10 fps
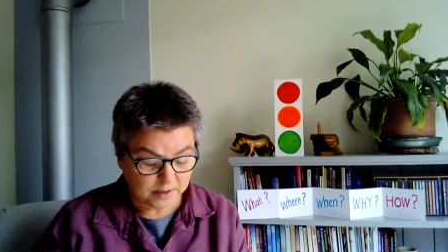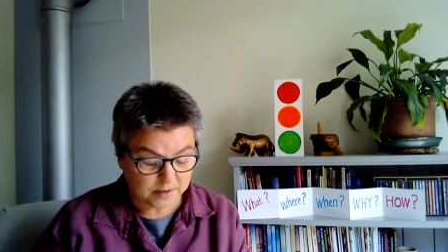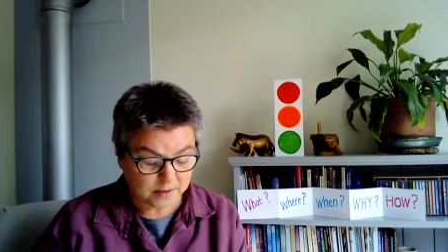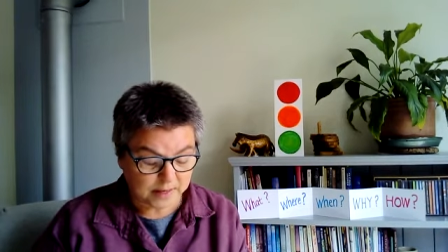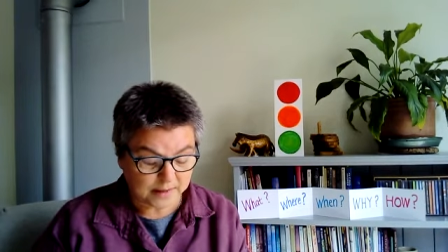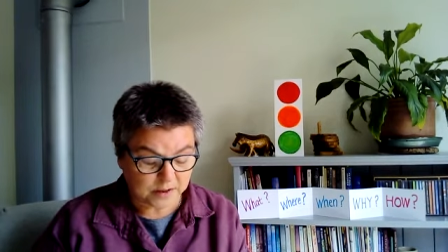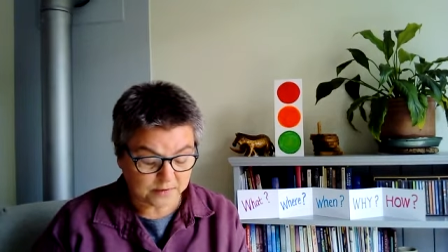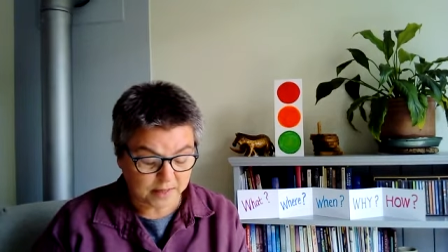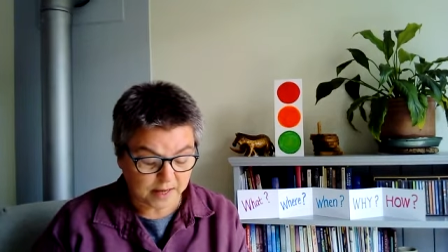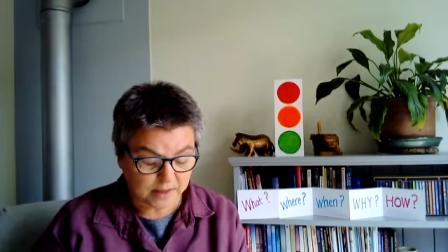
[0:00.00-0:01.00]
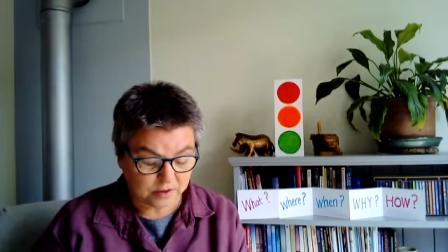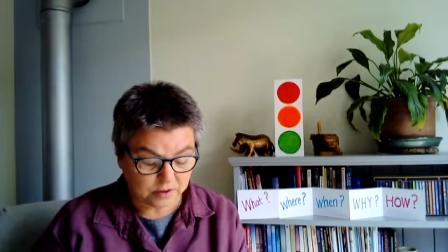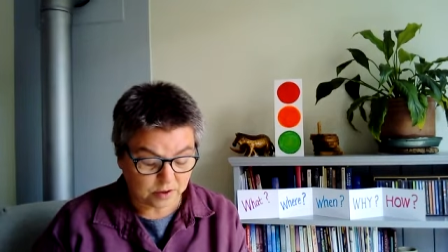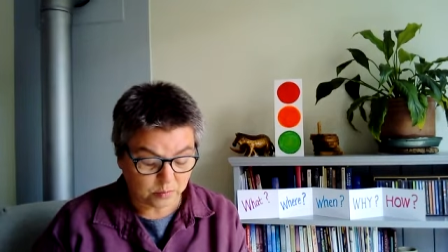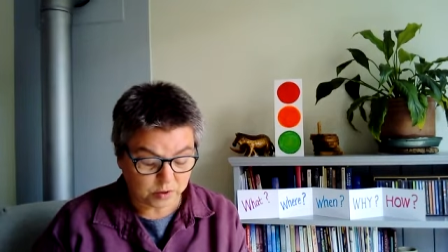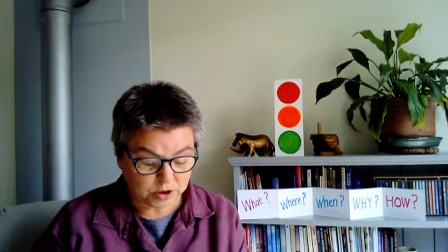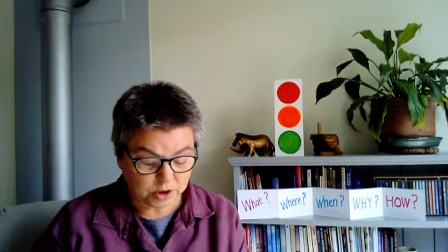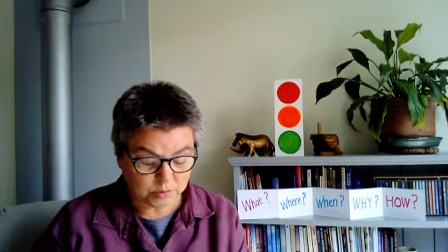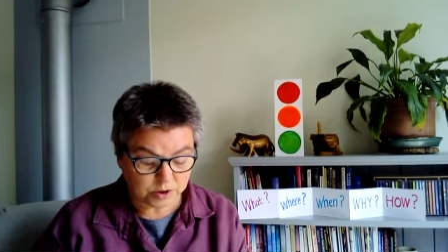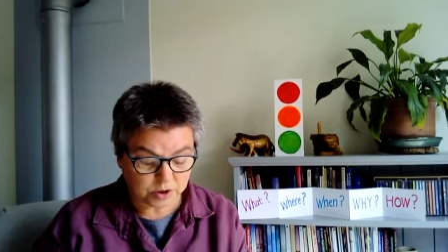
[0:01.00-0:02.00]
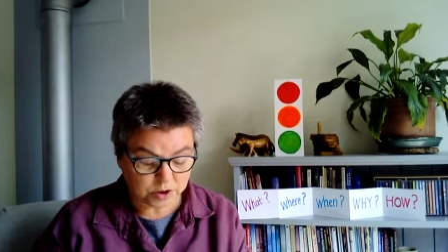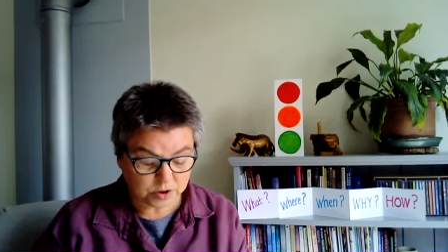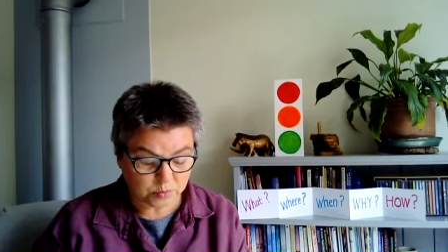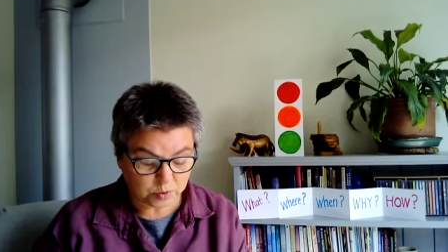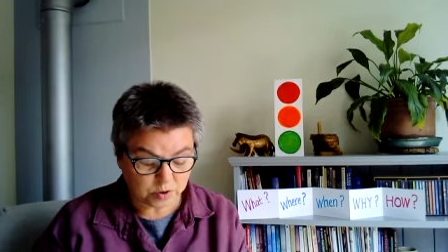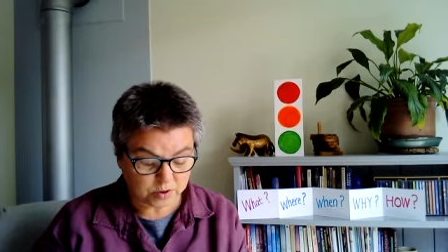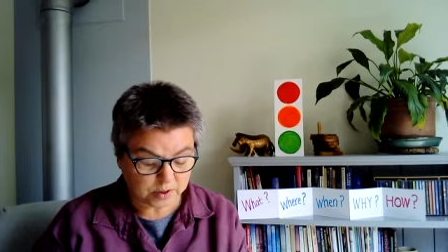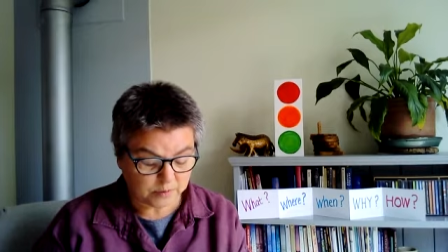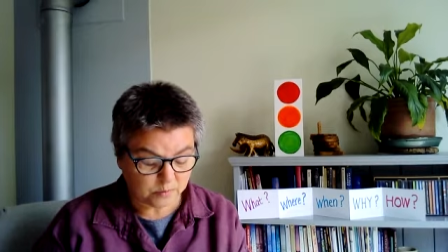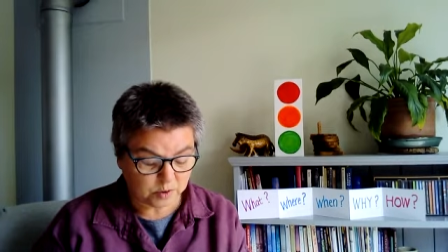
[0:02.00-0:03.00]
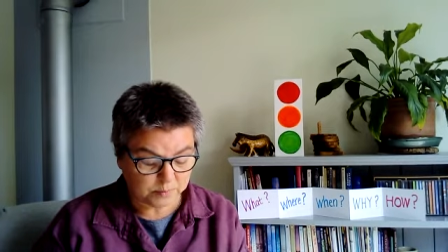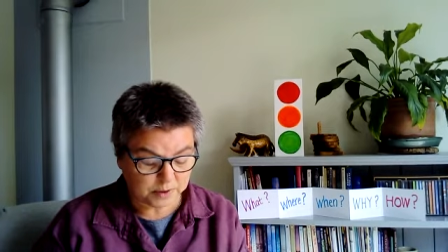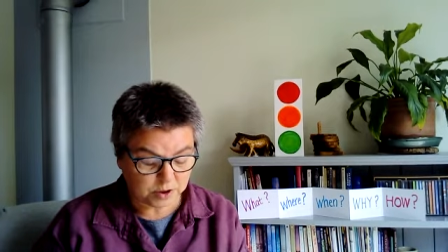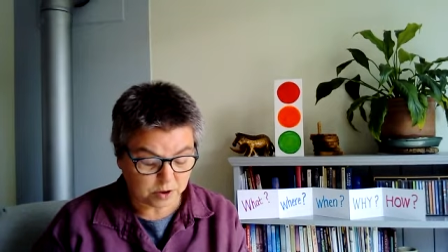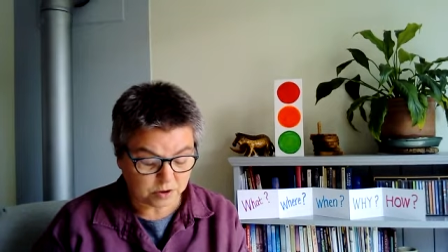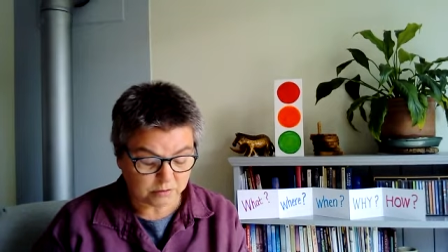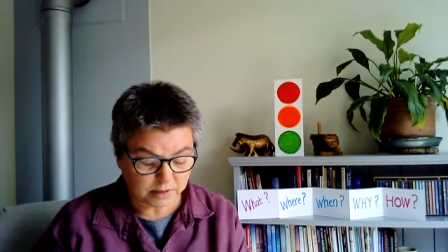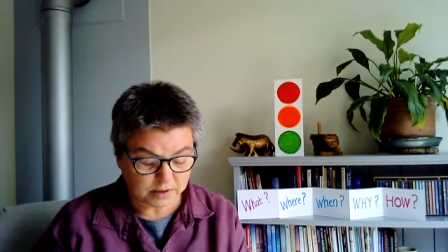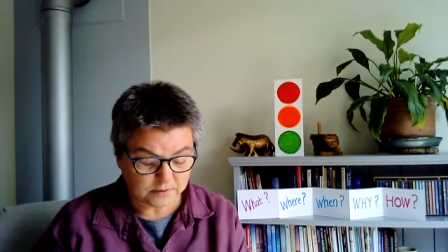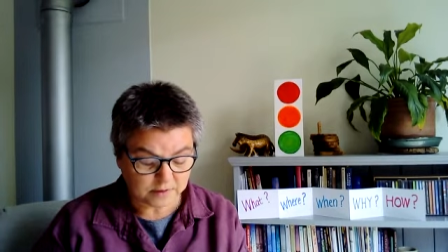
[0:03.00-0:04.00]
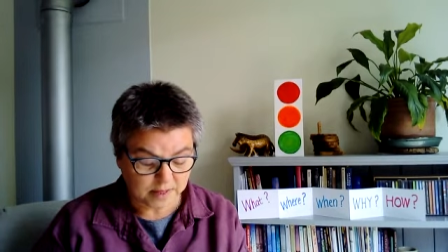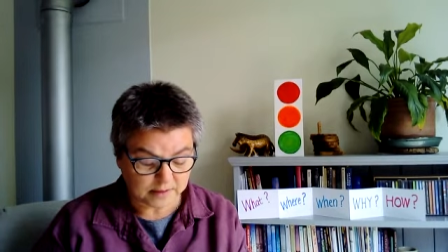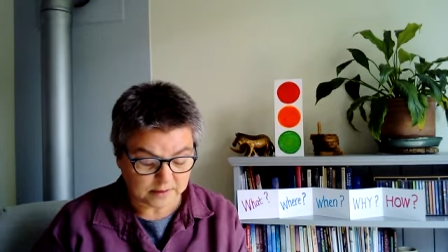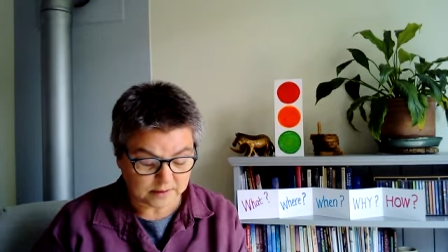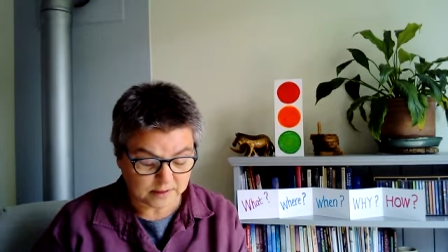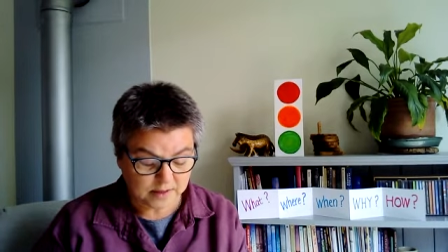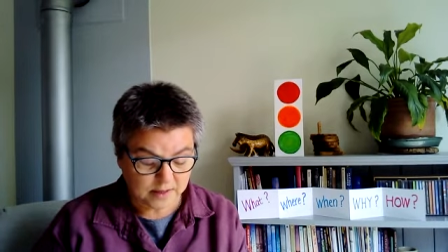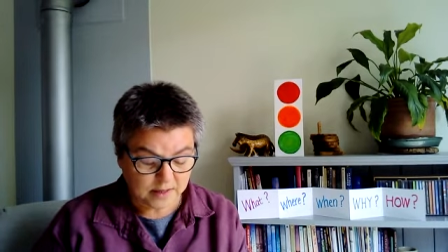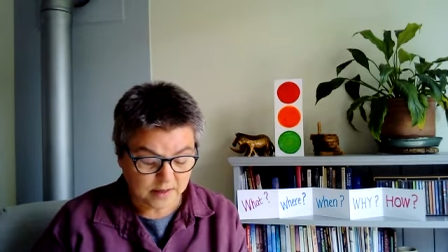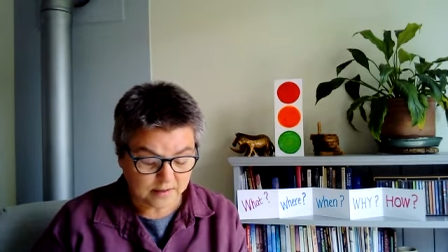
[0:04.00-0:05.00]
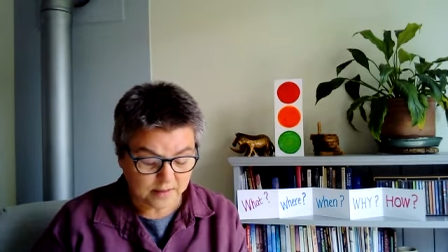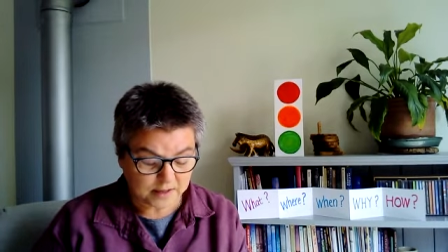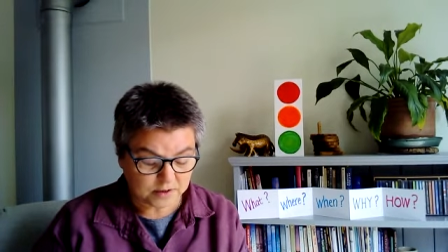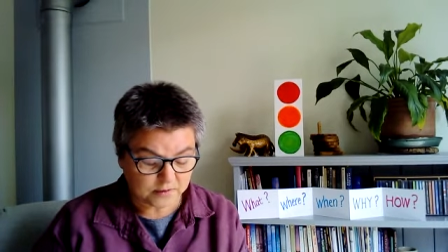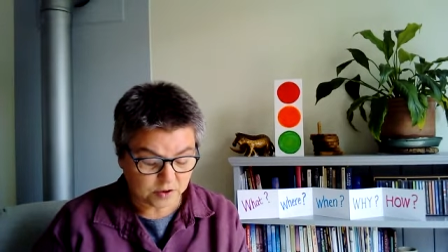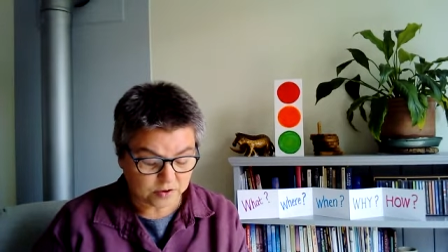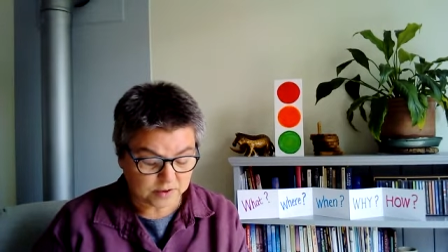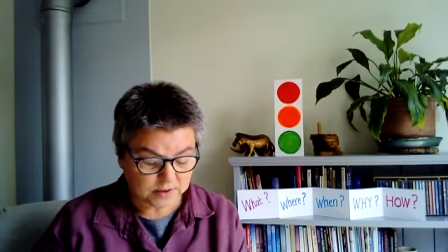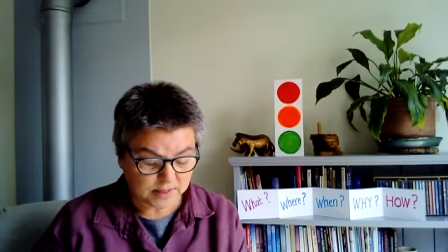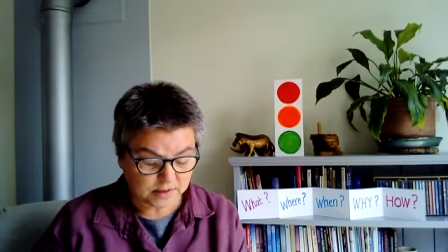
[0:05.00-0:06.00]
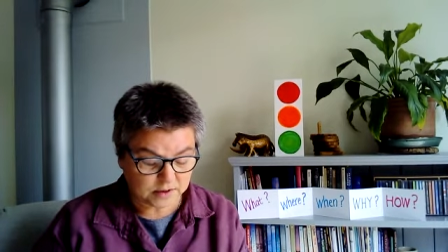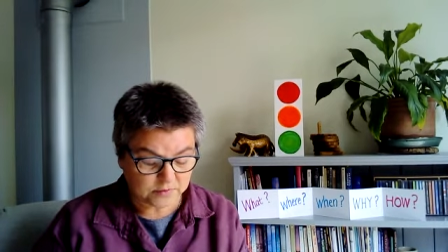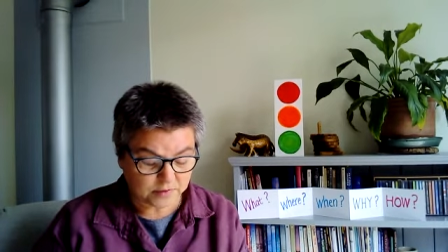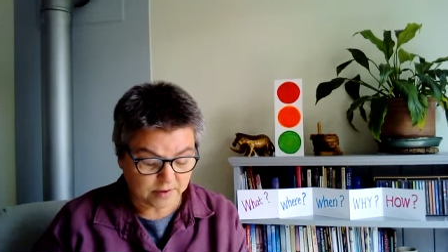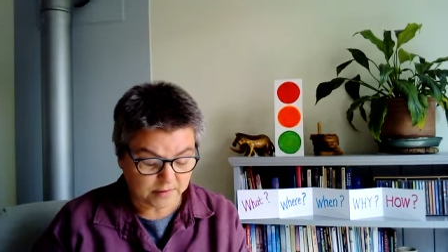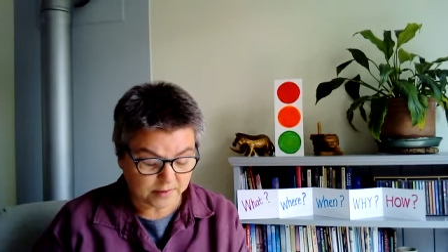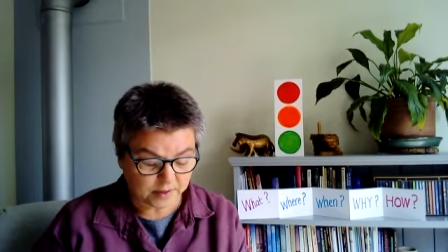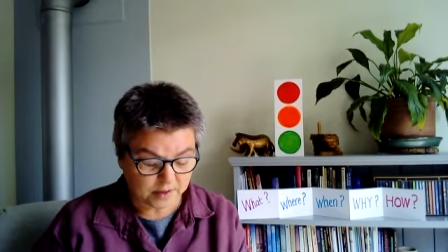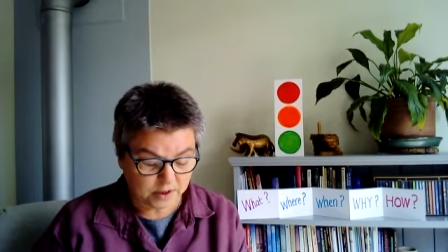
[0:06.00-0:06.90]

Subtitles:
"The land of Canaan on which you were just walking will be your grant of land and that of your descendants forever,